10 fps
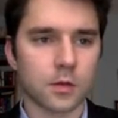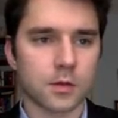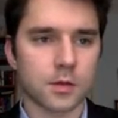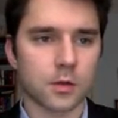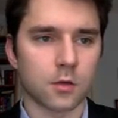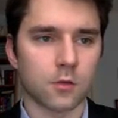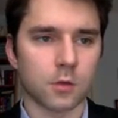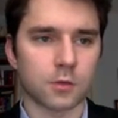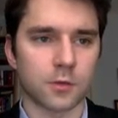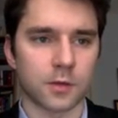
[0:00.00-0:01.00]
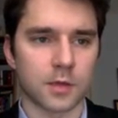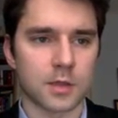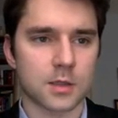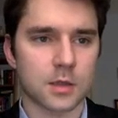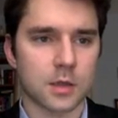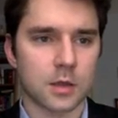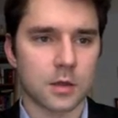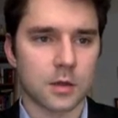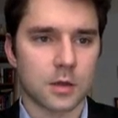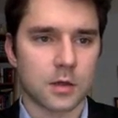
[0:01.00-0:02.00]
So once we've done this,
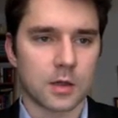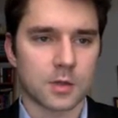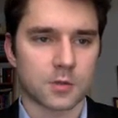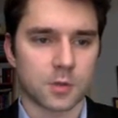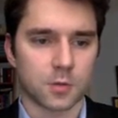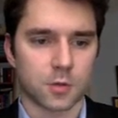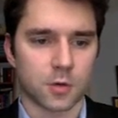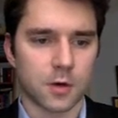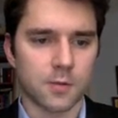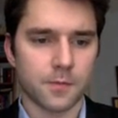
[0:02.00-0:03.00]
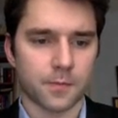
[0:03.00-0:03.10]
let's run the program.